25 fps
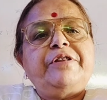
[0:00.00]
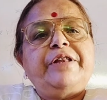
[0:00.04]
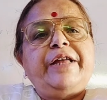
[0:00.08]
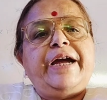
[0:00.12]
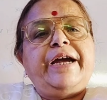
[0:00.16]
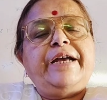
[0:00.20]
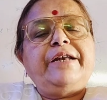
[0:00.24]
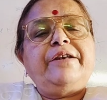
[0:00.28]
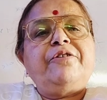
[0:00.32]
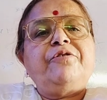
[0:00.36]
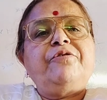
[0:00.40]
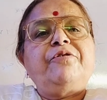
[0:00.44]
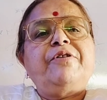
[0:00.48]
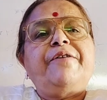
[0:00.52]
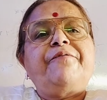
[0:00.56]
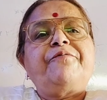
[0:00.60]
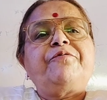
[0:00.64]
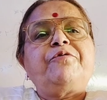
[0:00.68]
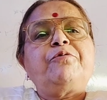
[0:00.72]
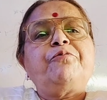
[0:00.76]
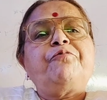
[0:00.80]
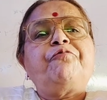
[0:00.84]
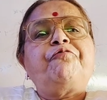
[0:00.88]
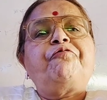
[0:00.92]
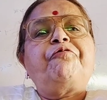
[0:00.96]
that you have
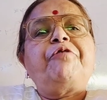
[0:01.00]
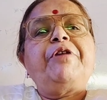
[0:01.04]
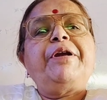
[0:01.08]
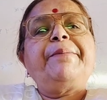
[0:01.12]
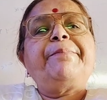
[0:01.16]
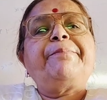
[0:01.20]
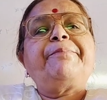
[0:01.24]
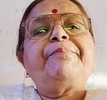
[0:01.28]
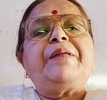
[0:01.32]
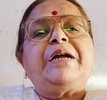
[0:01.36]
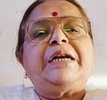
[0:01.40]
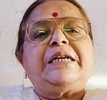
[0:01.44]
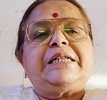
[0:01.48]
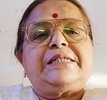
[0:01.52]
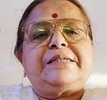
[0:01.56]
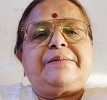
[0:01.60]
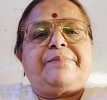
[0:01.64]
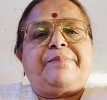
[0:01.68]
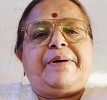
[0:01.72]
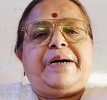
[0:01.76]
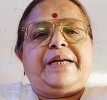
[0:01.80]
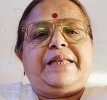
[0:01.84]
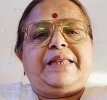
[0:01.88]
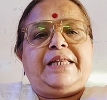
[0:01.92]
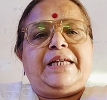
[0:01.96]
to flip that
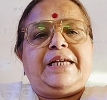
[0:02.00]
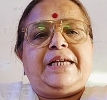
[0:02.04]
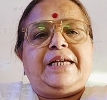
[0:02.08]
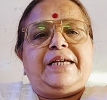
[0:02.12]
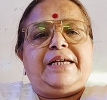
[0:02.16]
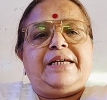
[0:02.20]
chapati.